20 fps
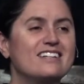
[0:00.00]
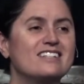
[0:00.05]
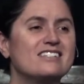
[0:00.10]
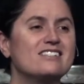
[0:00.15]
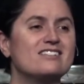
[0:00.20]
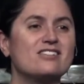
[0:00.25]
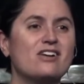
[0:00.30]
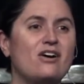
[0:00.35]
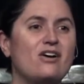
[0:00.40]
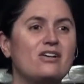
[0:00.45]

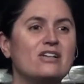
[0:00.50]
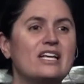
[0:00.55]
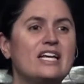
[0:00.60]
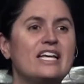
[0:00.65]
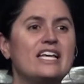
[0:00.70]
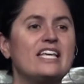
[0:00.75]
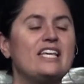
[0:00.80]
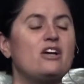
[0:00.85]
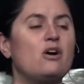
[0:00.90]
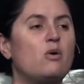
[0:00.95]
Saul,
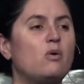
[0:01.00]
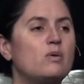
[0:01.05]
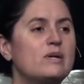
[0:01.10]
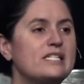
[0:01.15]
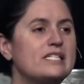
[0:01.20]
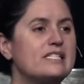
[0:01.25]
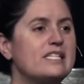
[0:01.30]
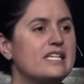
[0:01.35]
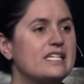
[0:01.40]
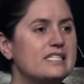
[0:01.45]
he always
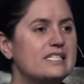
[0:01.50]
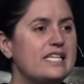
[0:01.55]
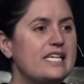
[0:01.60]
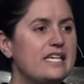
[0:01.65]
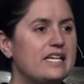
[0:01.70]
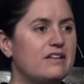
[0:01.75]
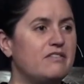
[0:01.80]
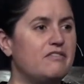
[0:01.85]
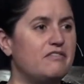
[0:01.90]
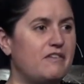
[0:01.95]
thinks he
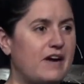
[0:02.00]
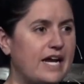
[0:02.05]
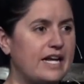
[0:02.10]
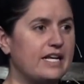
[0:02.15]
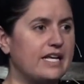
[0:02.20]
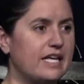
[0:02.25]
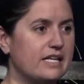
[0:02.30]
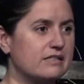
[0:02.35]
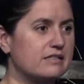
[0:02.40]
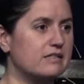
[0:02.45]
can fight
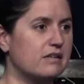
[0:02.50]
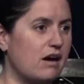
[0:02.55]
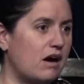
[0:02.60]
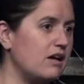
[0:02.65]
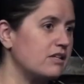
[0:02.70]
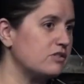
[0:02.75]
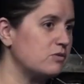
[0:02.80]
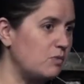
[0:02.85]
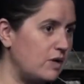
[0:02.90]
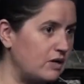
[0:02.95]
against
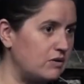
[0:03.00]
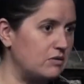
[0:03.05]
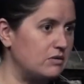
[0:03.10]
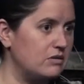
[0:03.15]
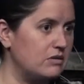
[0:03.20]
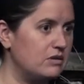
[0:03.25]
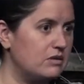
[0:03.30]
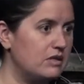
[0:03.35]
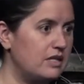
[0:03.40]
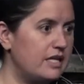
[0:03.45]
God's will.
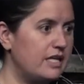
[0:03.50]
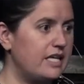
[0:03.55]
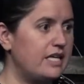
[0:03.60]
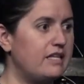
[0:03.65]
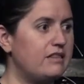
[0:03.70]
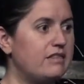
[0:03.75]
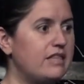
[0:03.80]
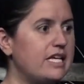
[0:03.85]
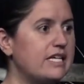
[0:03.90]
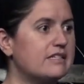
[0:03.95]
He
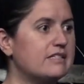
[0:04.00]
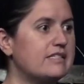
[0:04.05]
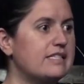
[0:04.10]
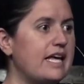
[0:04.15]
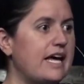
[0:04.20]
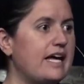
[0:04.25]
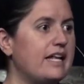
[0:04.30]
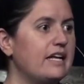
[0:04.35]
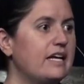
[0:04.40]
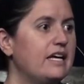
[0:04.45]
thinks
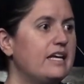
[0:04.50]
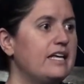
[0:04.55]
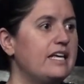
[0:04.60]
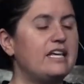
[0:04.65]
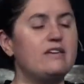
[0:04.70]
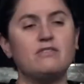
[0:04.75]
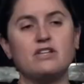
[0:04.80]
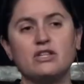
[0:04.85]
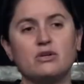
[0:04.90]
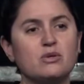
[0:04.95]
that
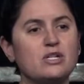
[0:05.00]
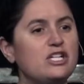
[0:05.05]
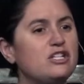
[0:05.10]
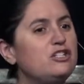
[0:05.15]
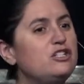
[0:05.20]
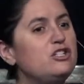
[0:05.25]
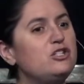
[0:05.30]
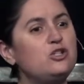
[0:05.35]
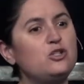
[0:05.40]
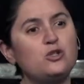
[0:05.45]
even though he
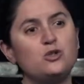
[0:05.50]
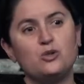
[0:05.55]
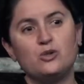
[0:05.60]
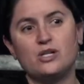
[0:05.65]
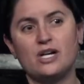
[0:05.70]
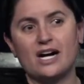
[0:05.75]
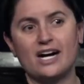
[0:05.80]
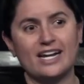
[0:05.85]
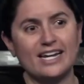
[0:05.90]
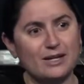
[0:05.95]
knew
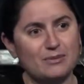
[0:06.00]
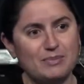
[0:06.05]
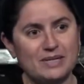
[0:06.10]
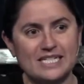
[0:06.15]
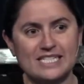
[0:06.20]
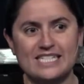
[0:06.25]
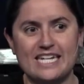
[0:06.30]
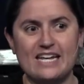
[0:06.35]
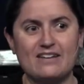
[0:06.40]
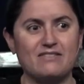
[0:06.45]
God had
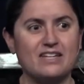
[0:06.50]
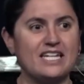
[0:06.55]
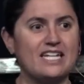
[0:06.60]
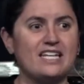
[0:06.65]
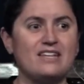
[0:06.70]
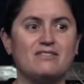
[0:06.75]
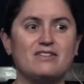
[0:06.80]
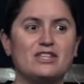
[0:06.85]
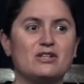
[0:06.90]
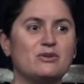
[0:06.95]
picked David,
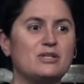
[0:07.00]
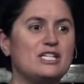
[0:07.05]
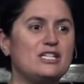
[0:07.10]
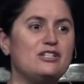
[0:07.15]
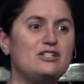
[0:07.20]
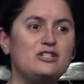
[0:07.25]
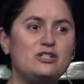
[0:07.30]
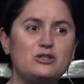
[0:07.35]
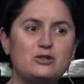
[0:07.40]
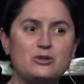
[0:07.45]
even though he
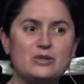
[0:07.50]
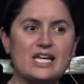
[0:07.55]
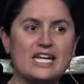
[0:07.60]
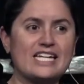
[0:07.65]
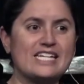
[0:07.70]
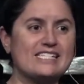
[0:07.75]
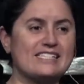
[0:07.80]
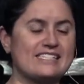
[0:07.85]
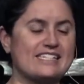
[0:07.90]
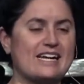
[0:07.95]
knew that
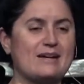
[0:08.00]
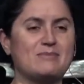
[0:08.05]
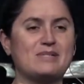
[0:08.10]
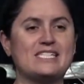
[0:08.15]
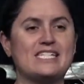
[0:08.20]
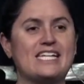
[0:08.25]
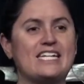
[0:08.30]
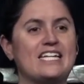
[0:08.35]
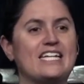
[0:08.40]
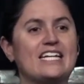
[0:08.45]
his time
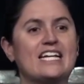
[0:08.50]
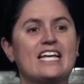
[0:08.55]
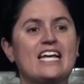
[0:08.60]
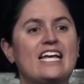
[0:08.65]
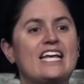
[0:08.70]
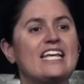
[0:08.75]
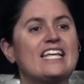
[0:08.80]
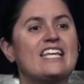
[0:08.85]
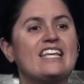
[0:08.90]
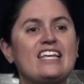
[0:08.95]
is ending,
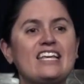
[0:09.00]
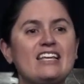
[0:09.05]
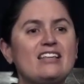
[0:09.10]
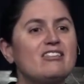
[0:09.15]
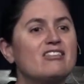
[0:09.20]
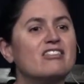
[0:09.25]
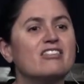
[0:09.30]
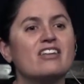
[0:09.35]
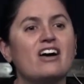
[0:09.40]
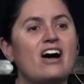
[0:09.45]
he
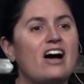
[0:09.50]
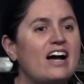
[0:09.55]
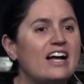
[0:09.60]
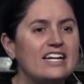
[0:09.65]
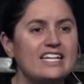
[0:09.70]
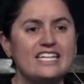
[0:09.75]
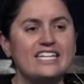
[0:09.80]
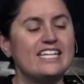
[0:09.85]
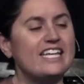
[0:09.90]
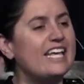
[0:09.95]

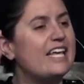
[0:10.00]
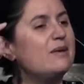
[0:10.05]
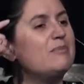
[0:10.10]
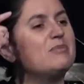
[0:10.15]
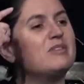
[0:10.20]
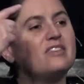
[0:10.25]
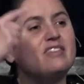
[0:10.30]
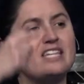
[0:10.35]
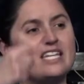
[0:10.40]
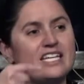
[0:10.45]
thought, he
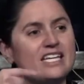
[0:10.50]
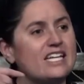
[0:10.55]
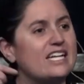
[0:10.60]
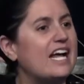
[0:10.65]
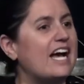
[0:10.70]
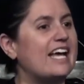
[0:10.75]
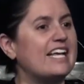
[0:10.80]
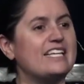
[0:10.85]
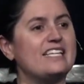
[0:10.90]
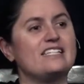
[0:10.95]
kept thinking,
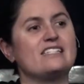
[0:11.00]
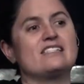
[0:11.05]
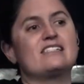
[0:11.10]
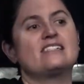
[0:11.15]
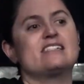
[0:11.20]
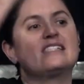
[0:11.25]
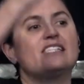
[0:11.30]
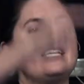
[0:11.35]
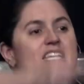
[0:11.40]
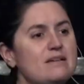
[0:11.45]
I can
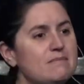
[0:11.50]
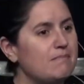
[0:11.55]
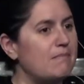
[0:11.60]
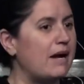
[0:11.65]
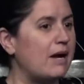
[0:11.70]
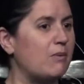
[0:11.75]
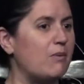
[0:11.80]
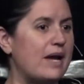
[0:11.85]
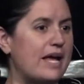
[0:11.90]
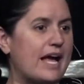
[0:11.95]
scheme
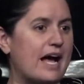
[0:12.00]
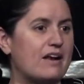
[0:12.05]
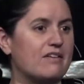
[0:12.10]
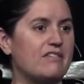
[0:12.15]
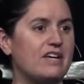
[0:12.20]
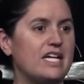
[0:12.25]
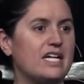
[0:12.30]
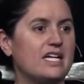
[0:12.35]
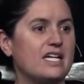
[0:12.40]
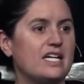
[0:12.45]
my way out of it.